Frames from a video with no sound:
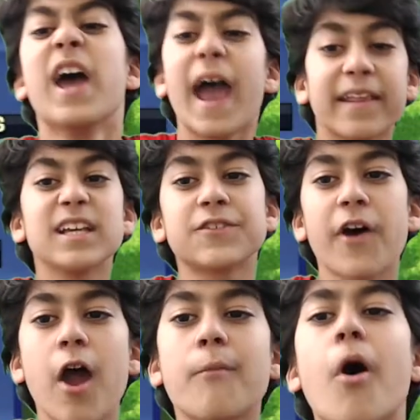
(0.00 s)
and this
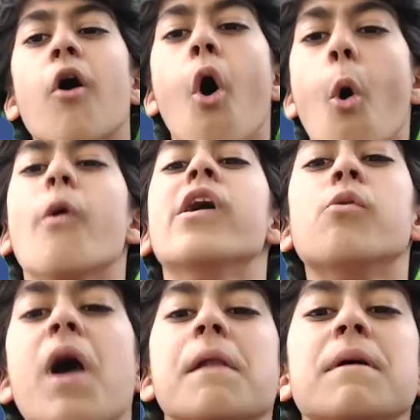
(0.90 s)
fireball will
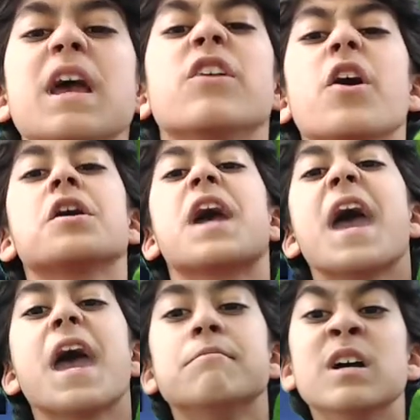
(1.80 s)
win me the
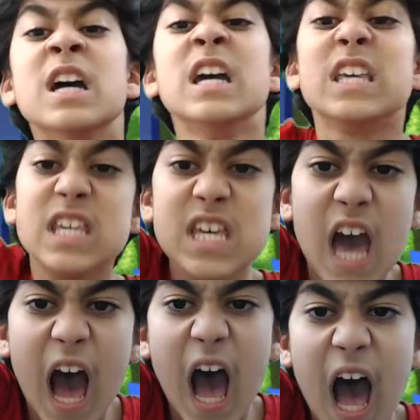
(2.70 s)
game.
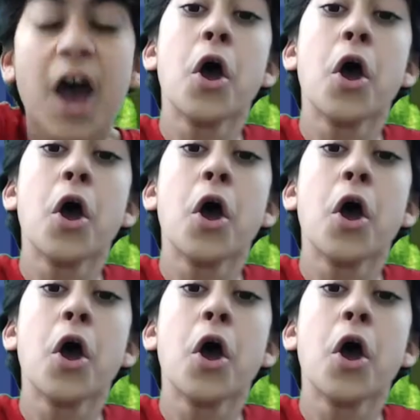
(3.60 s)
Yeah,